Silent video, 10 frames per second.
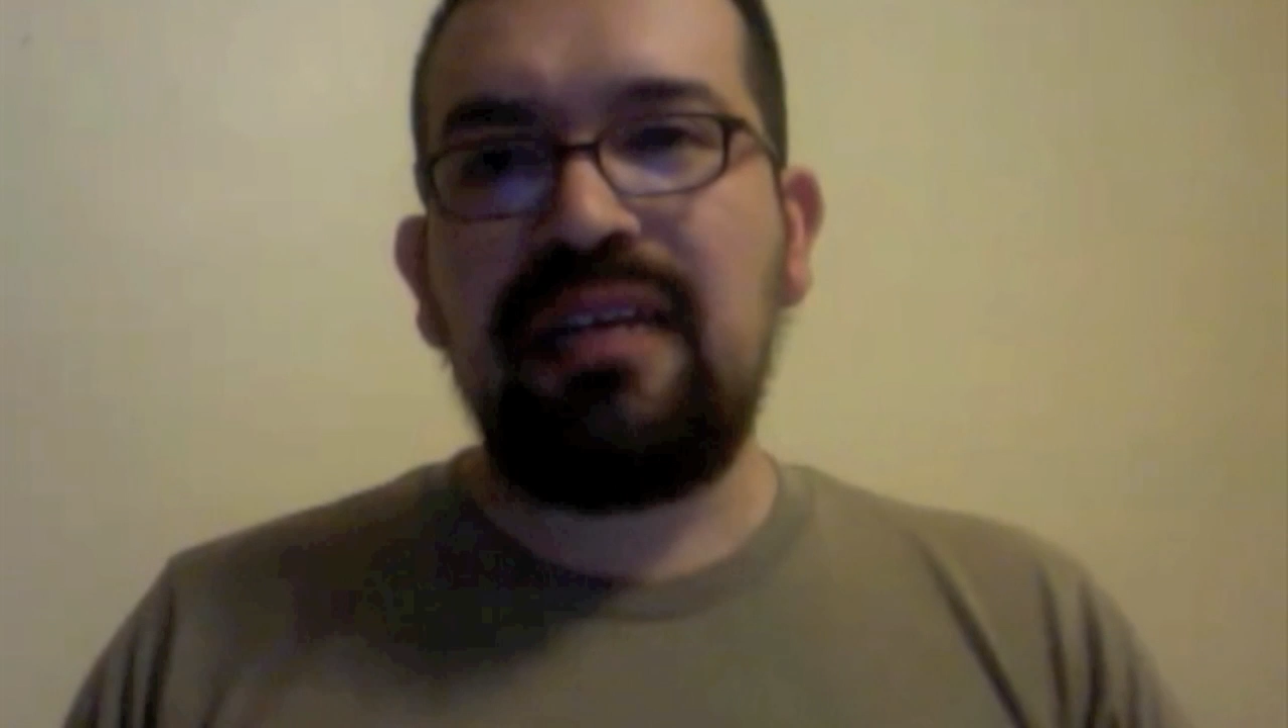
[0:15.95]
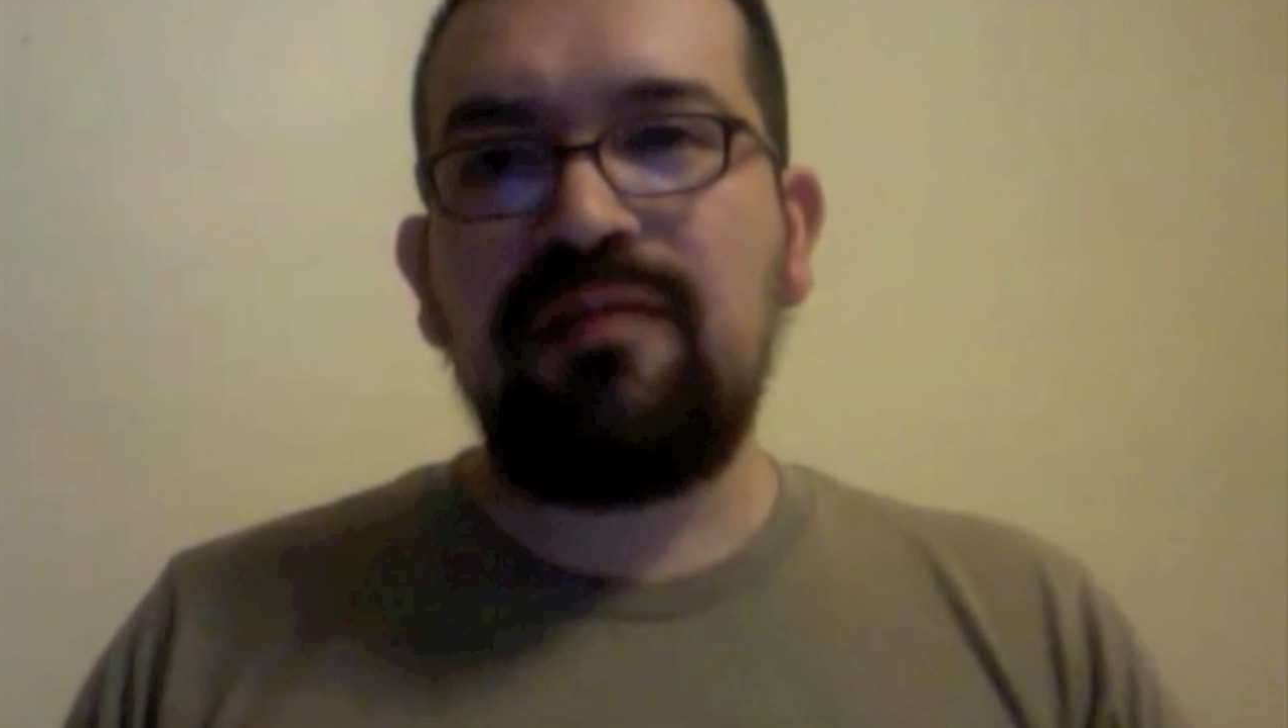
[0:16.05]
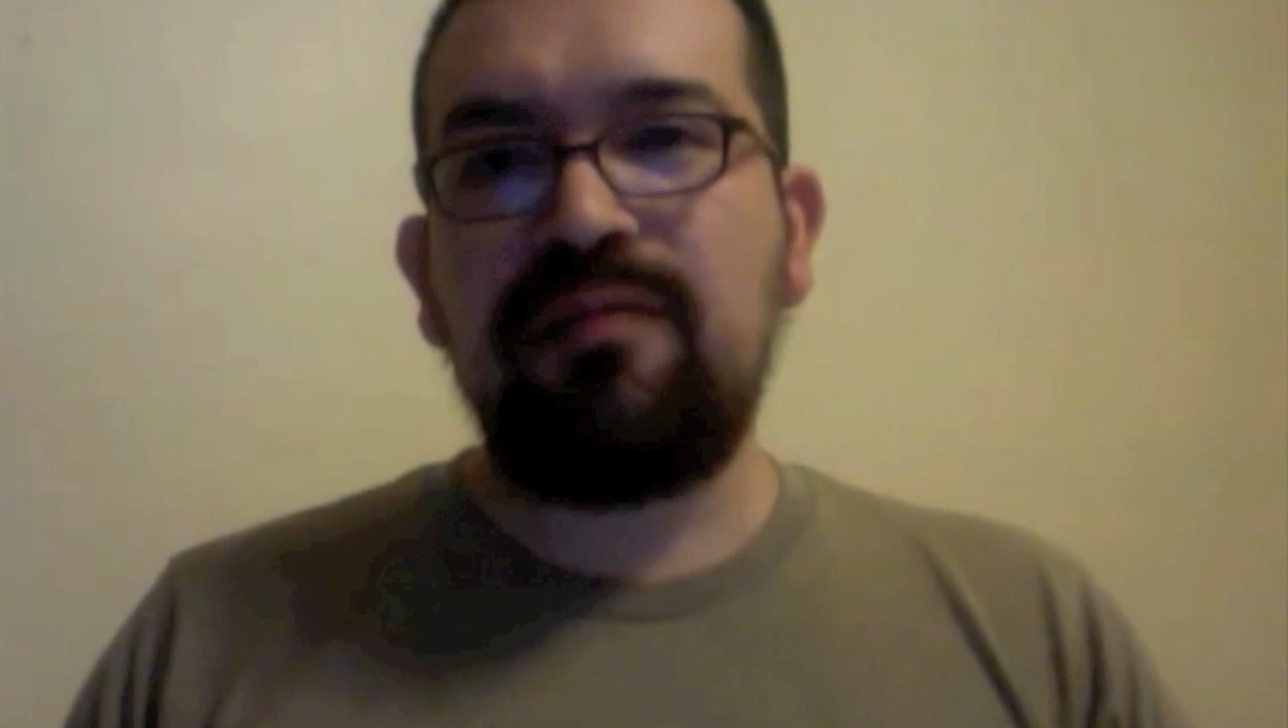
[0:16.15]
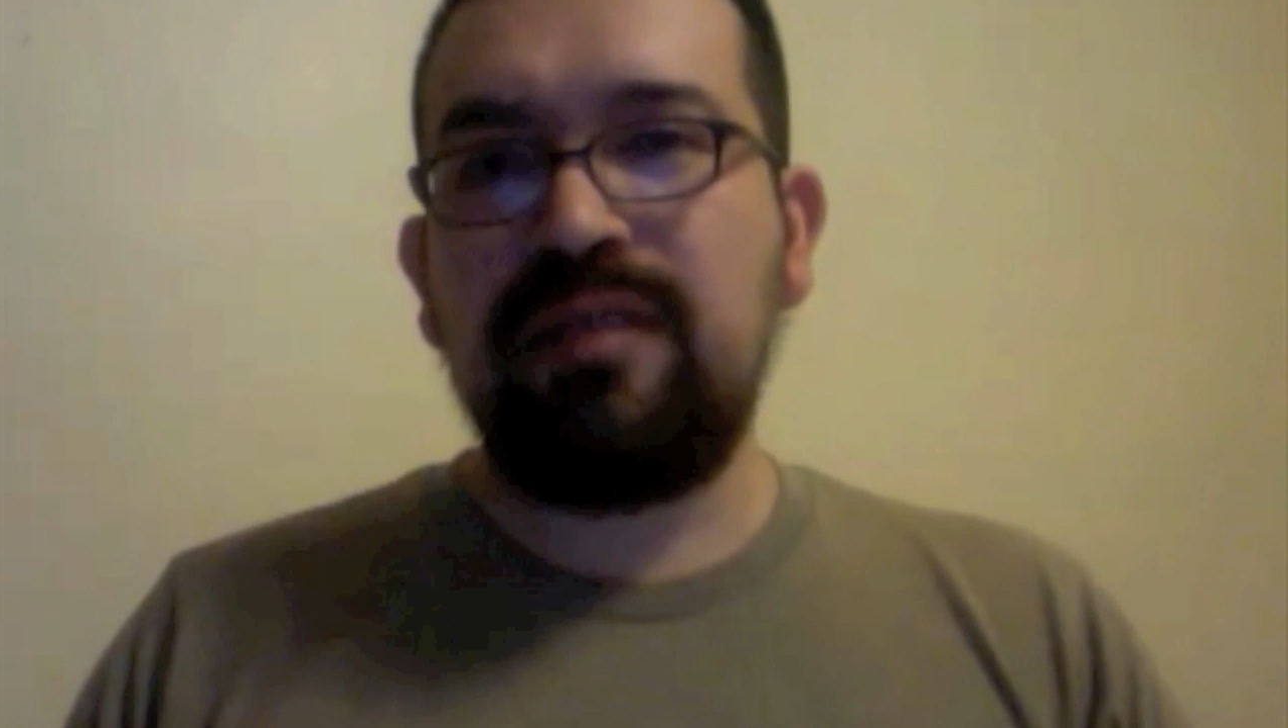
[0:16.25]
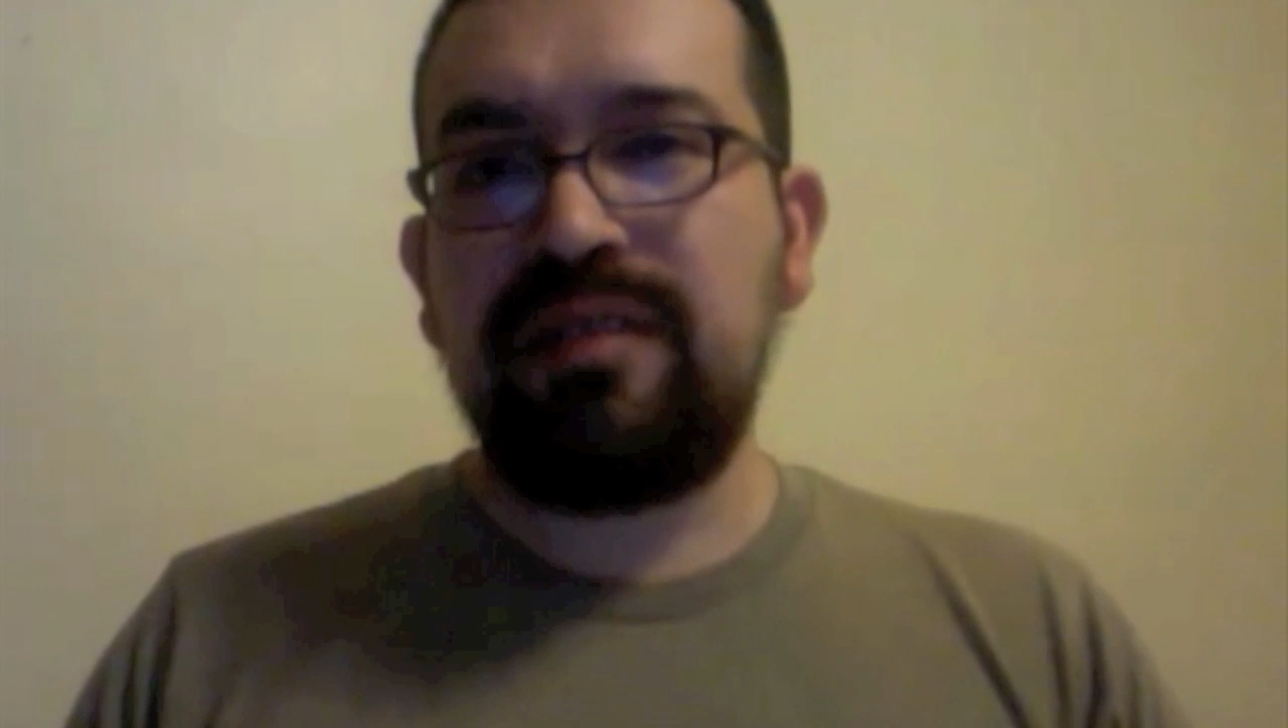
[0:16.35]

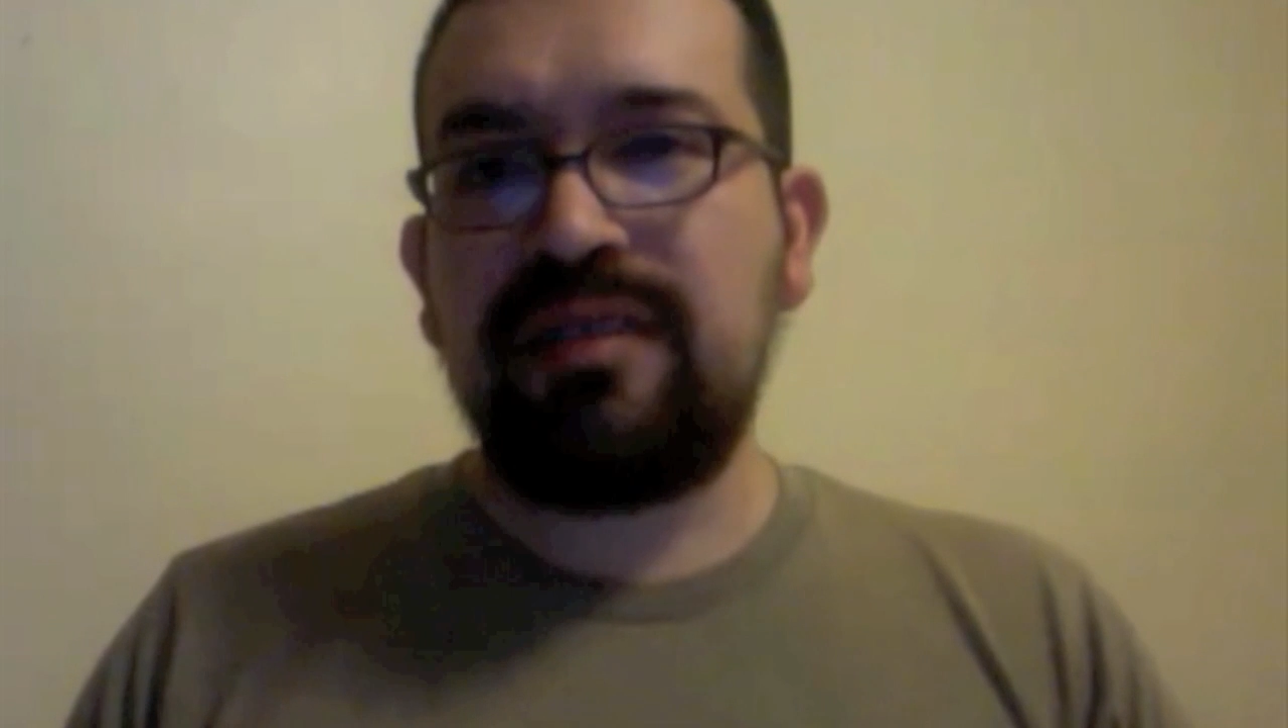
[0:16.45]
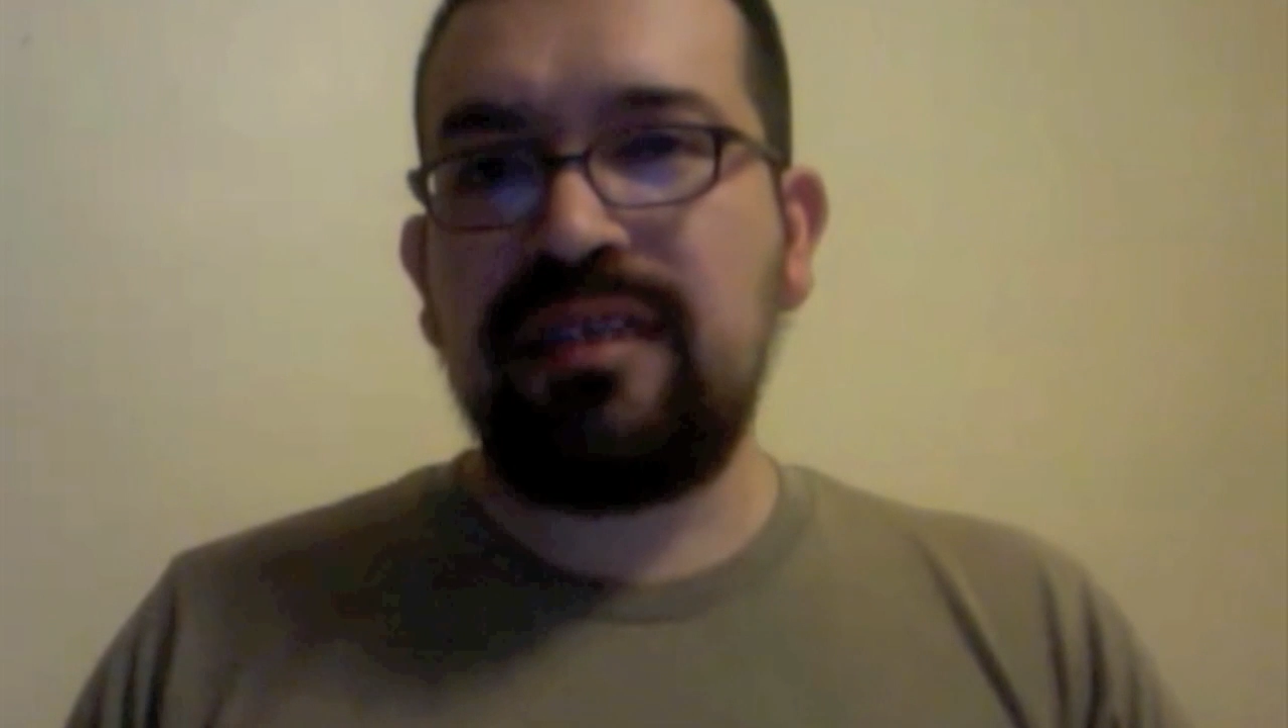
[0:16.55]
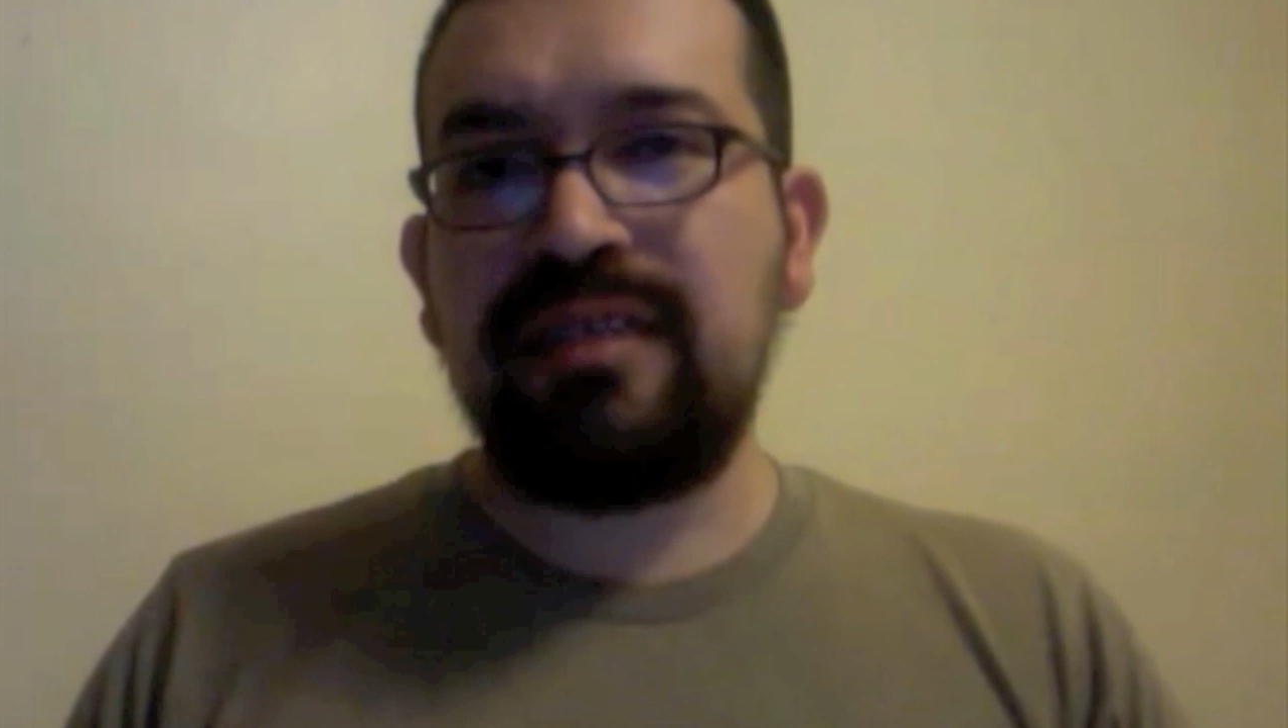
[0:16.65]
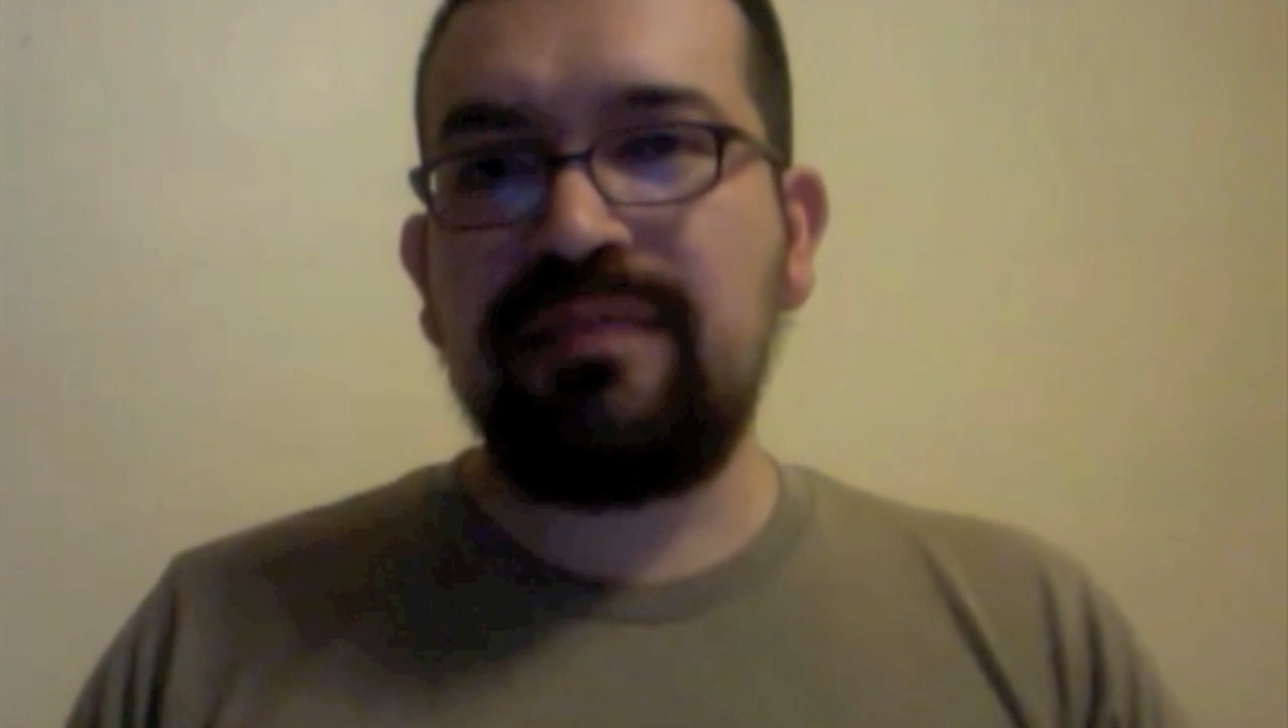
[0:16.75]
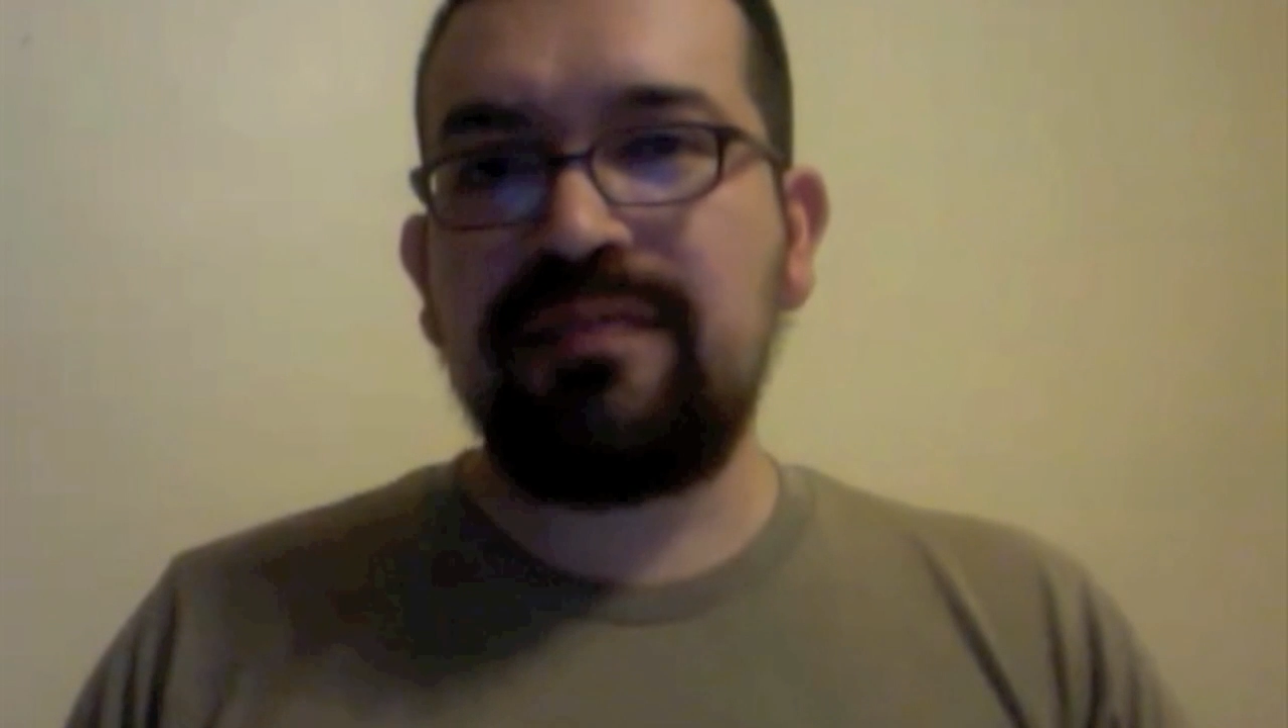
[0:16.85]
and
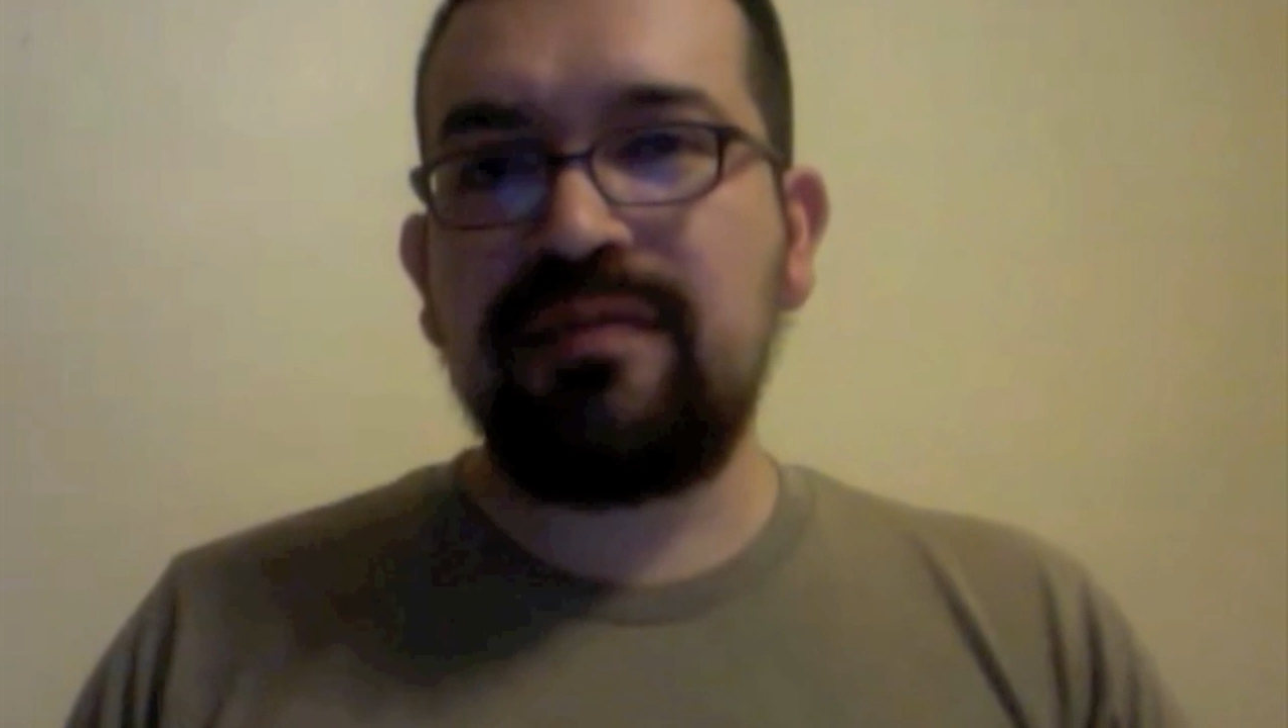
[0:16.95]
recently